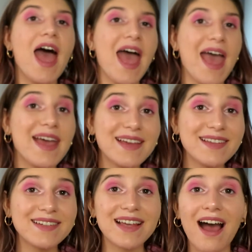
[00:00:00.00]

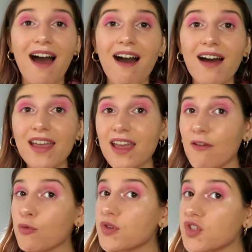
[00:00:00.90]
And I
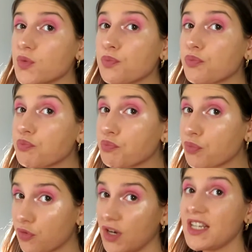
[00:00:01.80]
was
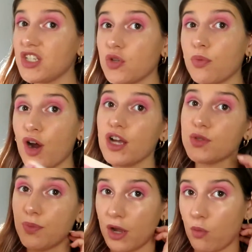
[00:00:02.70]
pretty
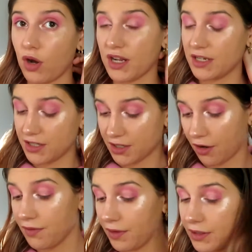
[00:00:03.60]
surprised by what I
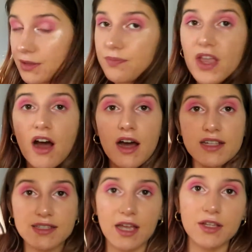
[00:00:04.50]
discovered. I
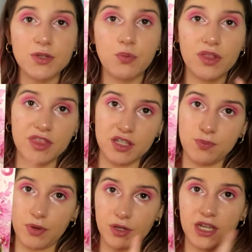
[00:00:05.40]
started with this
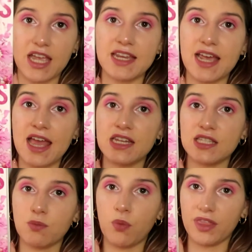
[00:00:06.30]
book, It
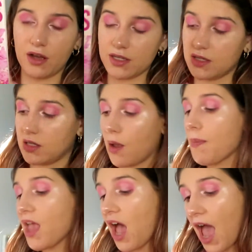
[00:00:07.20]
Ends With Us,
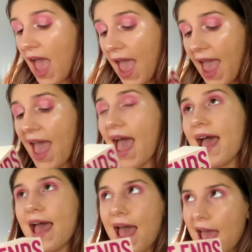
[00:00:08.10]

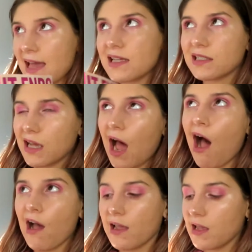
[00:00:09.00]
and
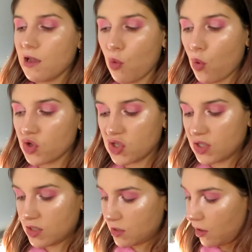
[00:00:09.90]
I
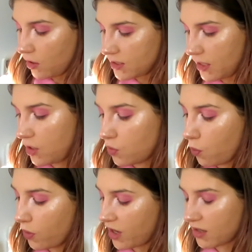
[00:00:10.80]

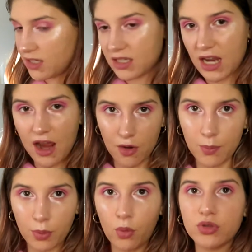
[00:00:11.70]
started with a
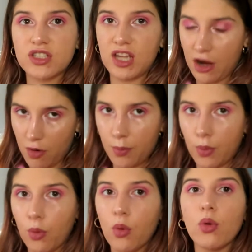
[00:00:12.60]

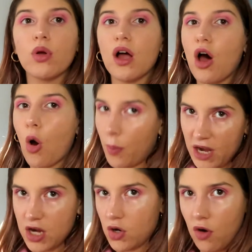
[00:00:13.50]
terrible
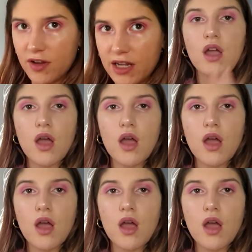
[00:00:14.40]
opinion of it.